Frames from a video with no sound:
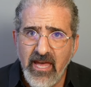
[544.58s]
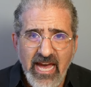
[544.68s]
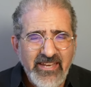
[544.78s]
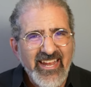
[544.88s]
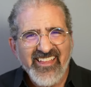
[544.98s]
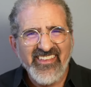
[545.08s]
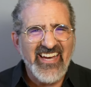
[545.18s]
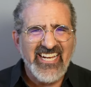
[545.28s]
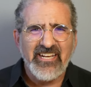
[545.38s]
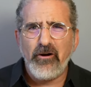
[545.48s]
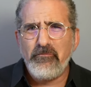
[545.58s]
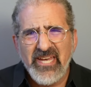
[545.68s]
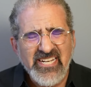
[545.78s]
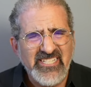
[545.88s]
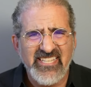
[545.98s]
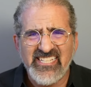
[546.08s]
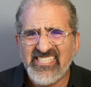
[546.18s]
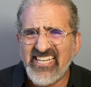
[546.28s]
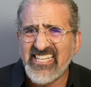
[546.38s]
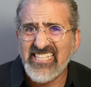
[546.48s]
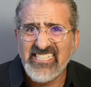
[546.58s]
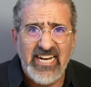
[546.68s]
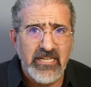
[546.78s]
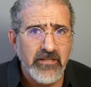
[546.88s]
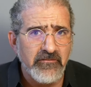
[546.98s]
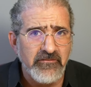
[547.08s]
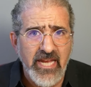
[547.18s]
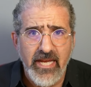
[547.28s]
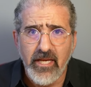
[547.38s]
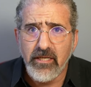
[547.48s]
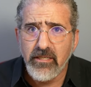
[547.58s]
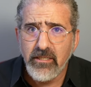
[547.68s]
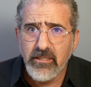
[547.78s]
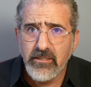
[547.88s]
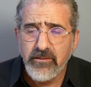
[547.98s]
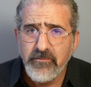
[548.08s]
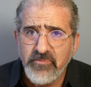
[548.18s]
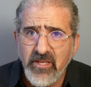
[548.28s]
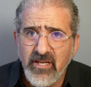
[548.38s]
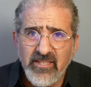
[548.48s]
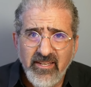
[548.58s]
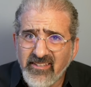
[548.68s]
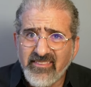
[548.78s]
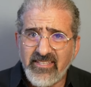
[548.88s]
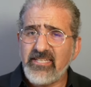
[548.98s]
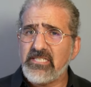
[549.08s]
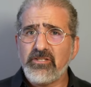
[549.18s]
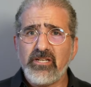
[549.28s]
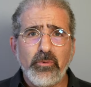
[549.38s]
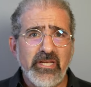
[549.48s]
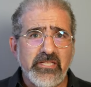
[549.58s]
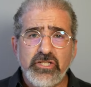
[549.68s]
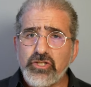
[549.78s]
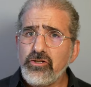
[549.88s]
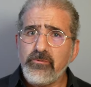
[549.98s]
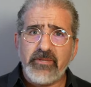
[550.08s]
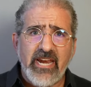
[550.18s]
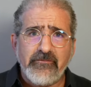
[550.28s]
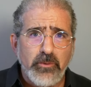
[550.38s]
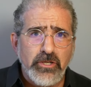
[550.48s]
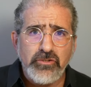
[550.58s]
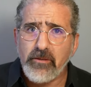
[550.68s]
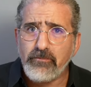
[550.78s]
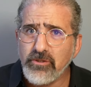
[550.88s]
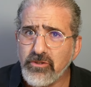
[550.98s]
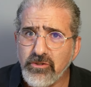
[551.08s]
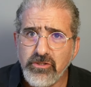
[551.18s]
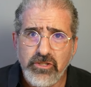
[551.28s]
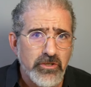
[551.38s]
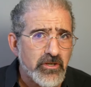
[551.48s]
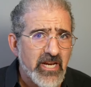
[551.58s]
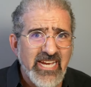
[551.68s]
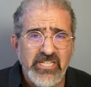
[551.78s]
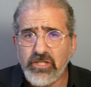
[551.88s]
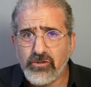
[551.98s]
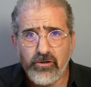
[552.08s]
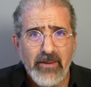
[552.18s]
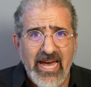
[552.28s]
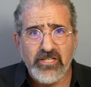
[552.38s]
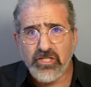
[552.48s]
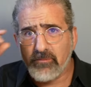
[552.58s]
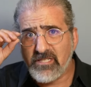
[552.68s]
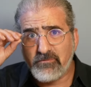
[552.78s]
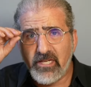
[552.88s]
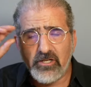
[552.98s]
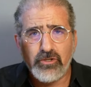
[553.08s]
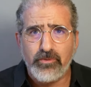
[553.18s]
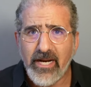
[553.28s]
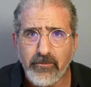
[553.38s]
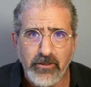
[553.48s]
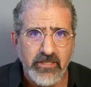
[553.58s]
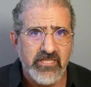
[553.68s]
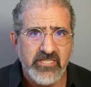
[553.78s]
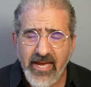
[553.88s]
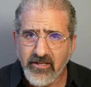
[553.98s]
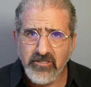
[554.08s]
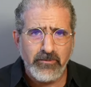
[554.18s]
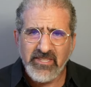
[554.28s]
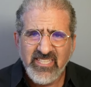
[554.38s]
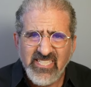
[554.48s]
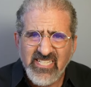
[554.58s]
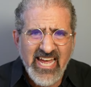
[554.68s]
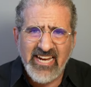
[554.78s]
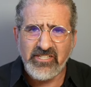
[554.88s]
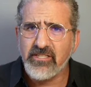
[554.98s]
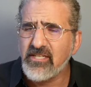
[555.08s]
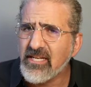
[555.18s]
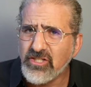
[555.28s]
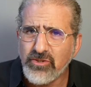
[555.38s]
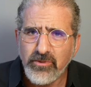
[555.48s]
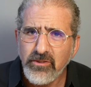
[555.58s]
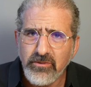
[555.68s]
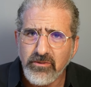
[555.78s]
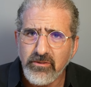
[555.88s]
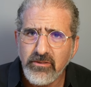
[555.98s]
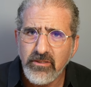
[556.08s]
And now they've got to go pitch this thing that's kind of vague. The other thing is, you know, we assume that everyone who's a producer, an agent, or a manager must be incredible at sales, but this is actually not true.